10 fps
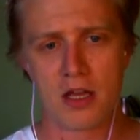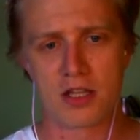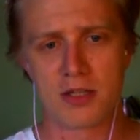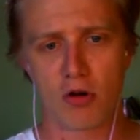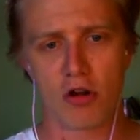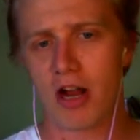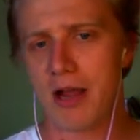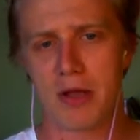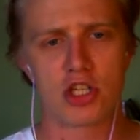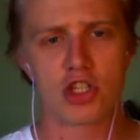This program
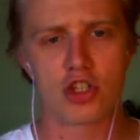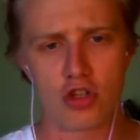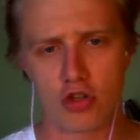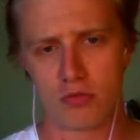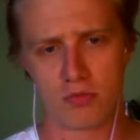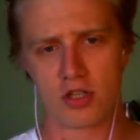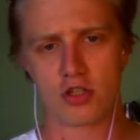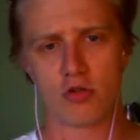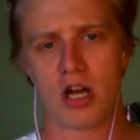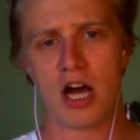assumed that
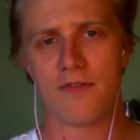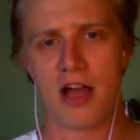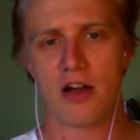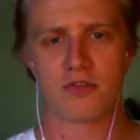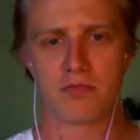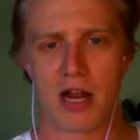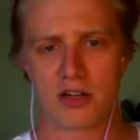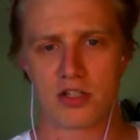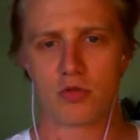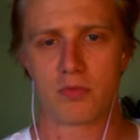2.5 hours of
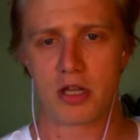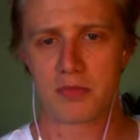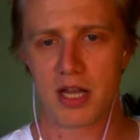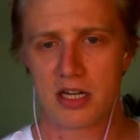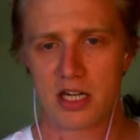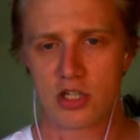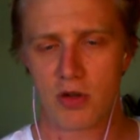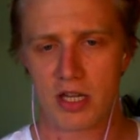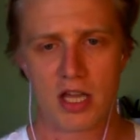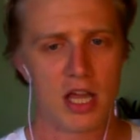practice would be obtained each
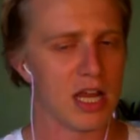week.